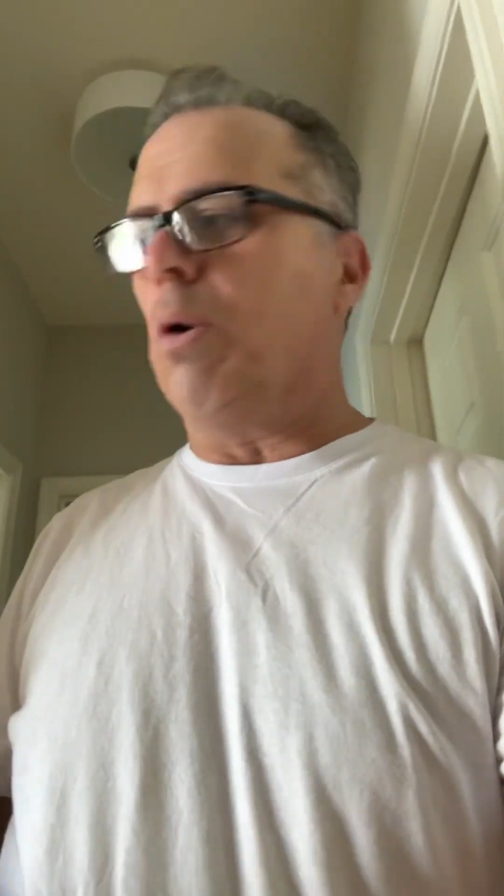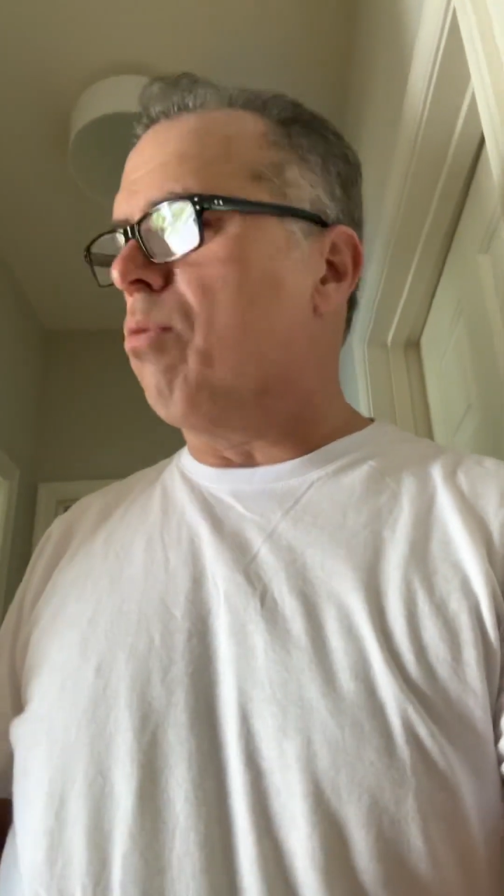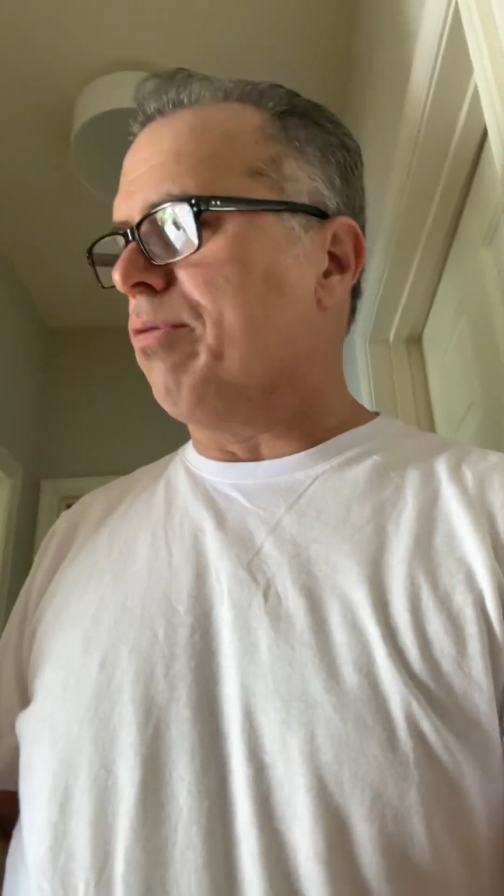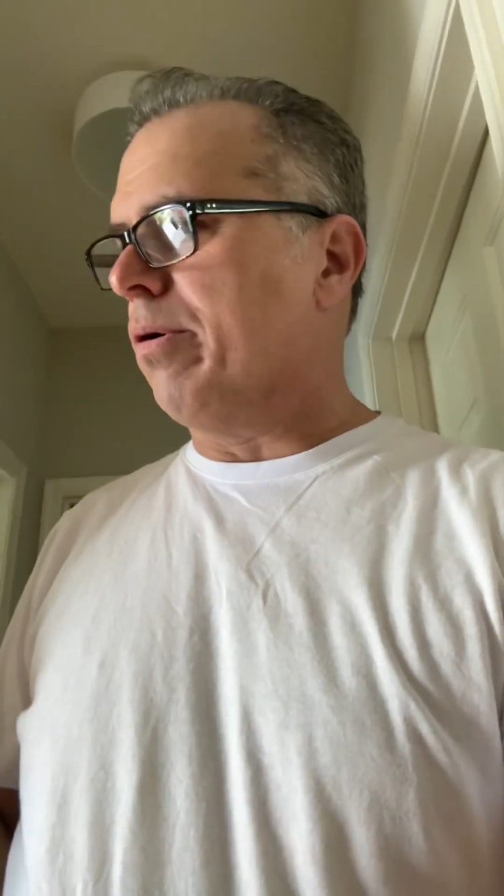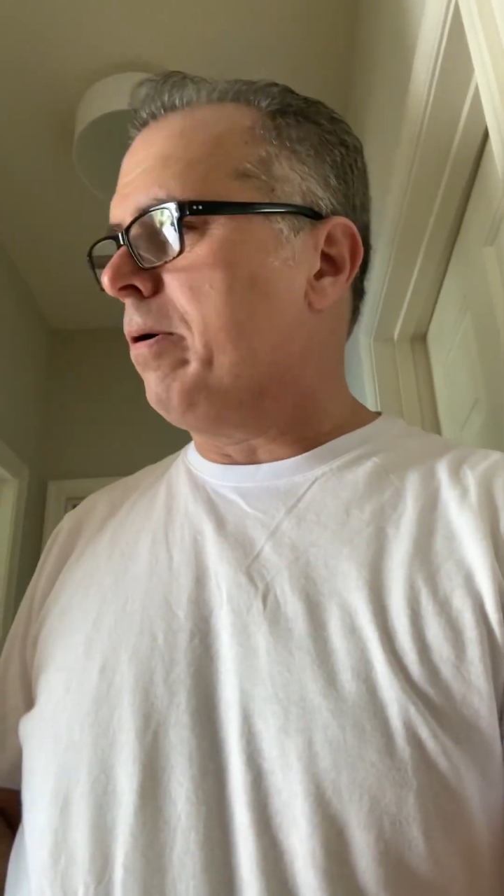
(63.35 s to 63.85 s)

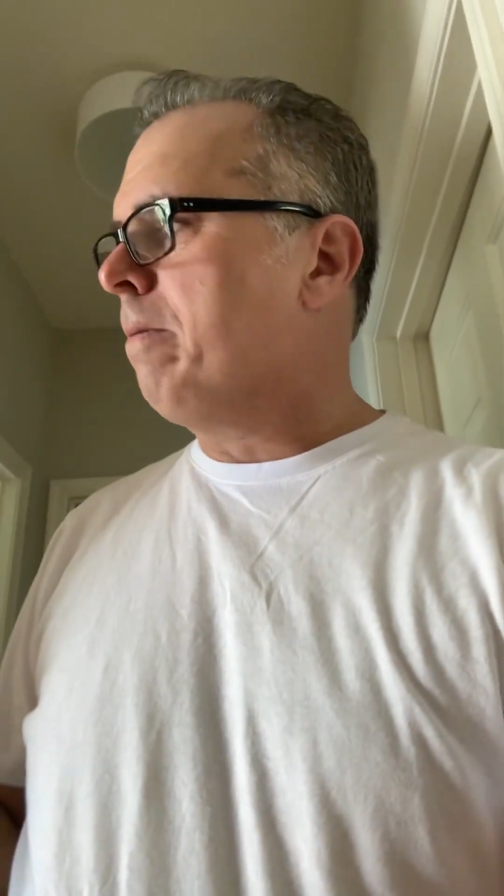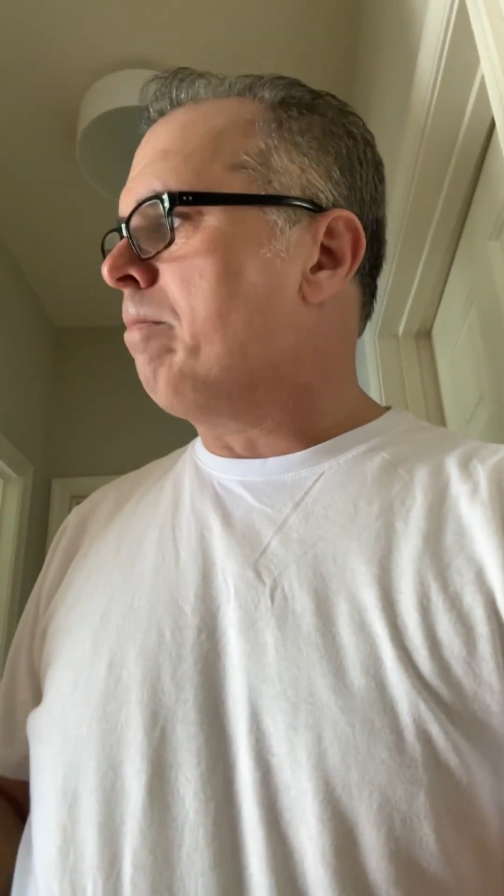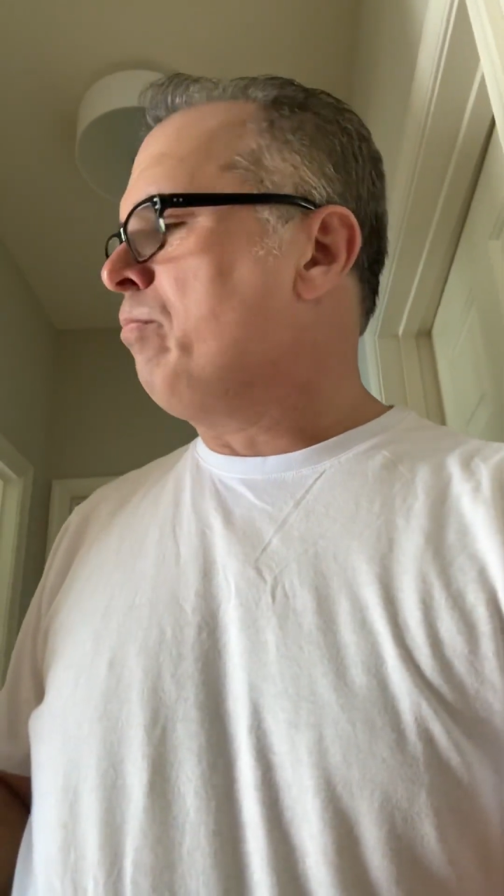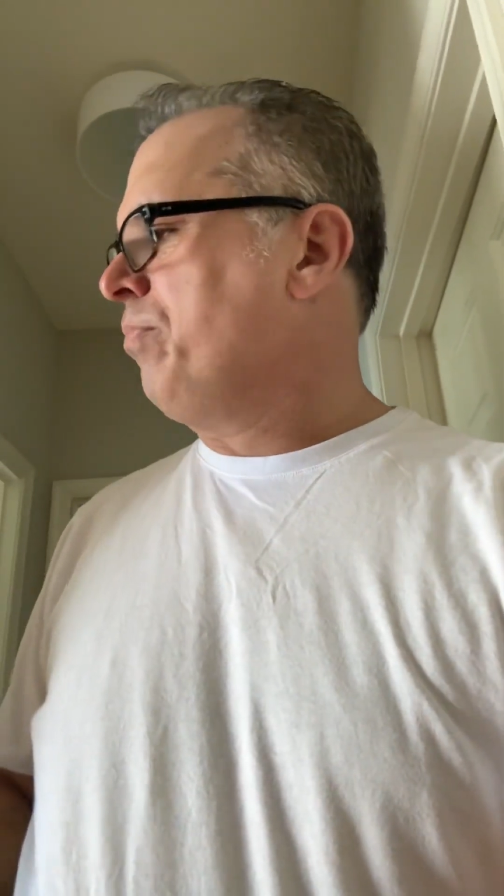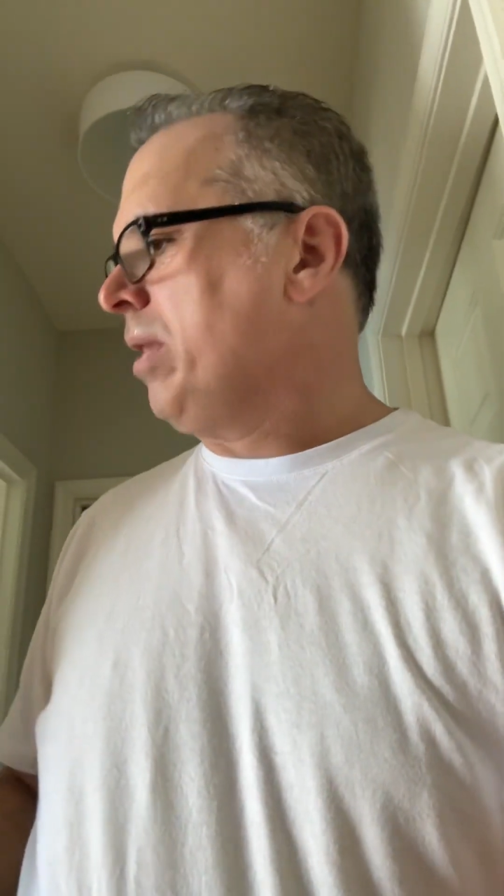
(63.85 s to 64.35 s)
over
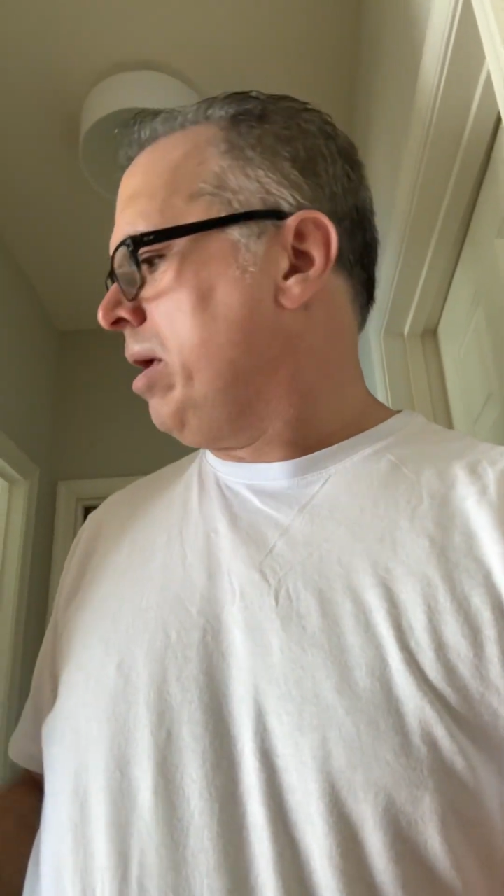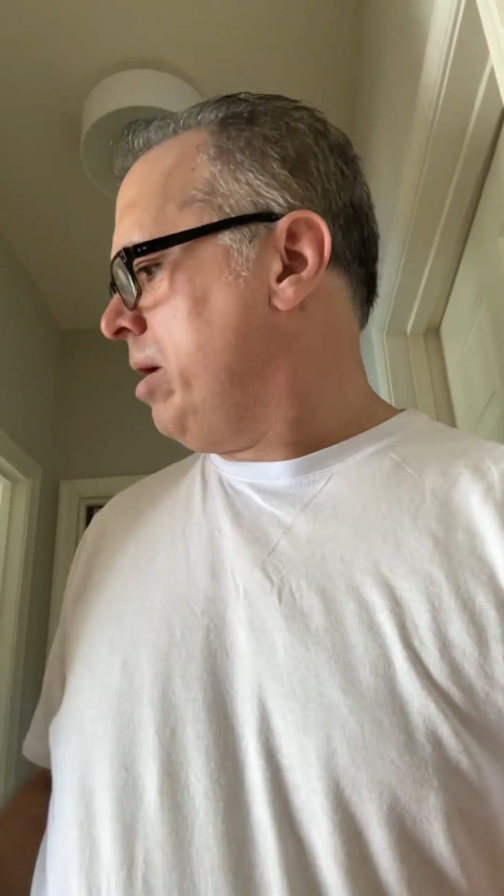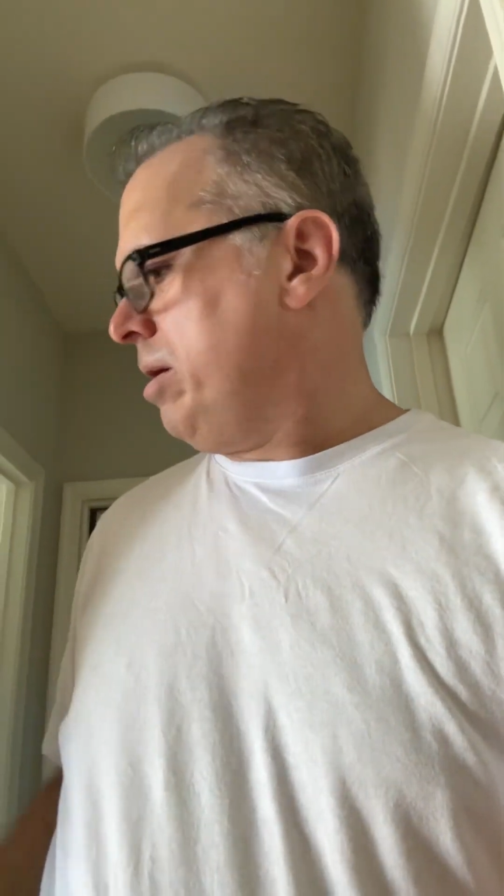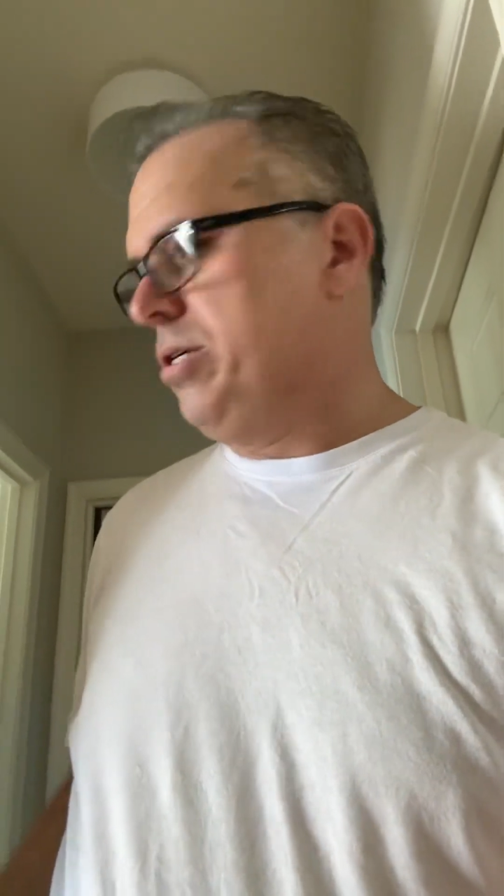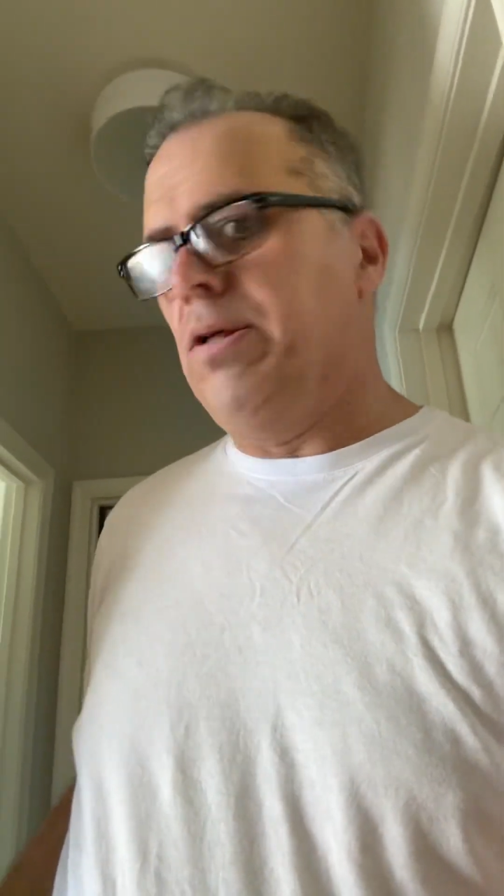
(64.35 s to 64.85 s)

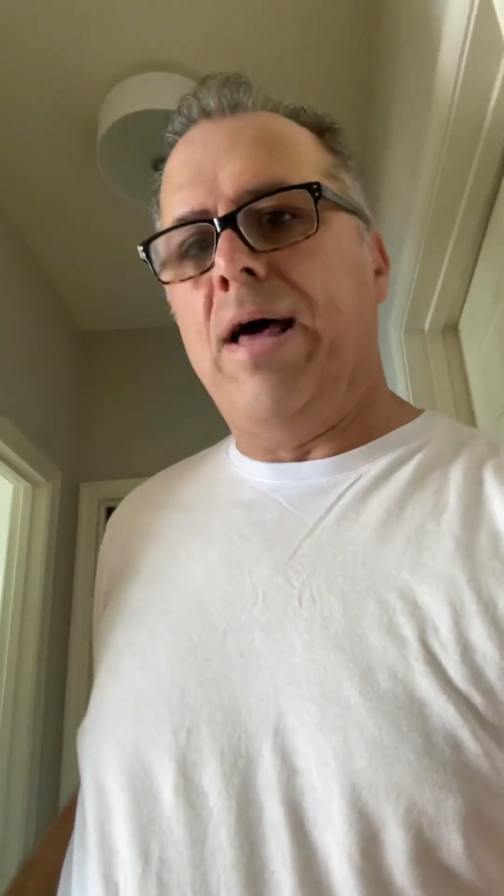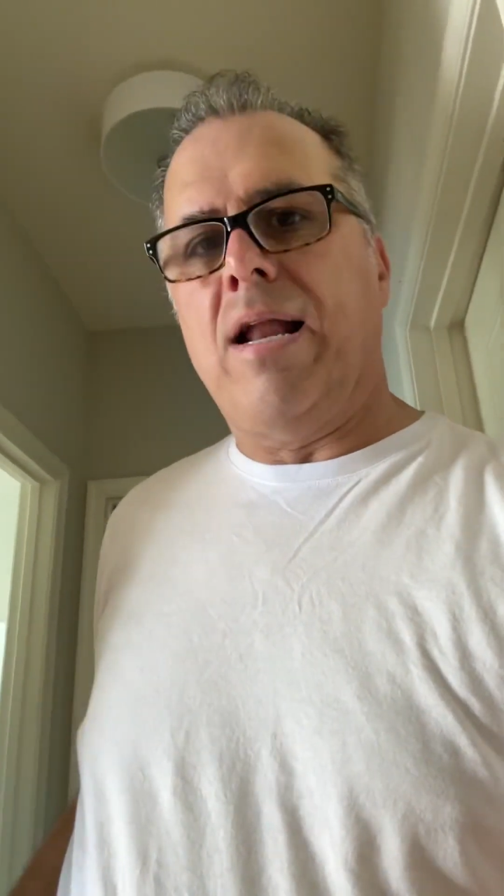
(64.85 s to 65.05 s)
to that.